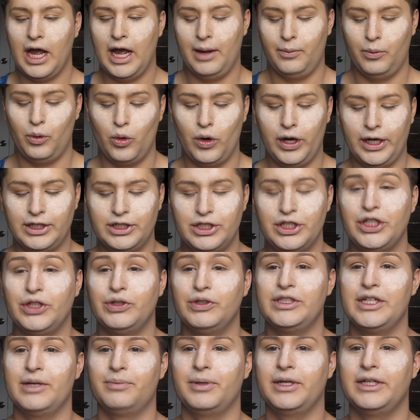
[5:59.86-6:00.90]
I'm going to
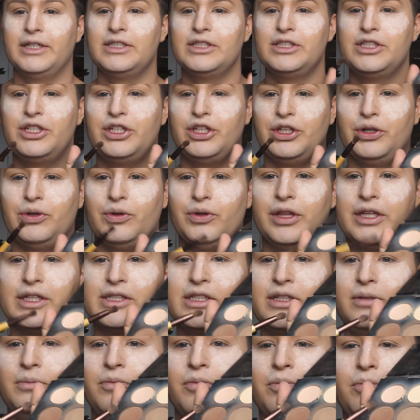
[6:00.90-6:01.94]
dip into this
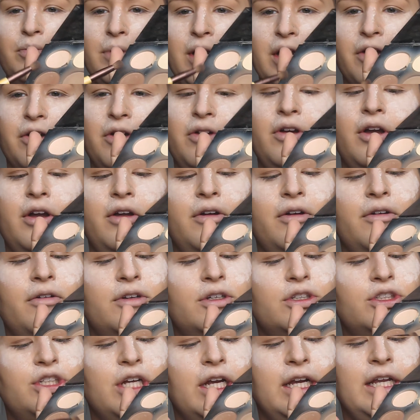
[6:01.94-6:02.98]
middle
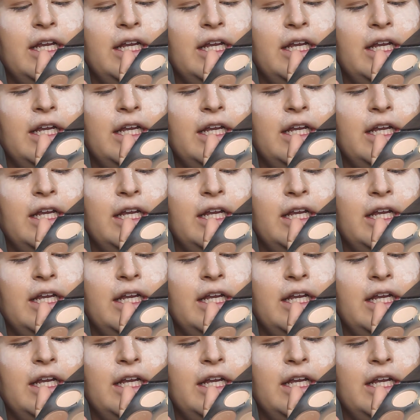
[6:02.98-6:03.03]
shade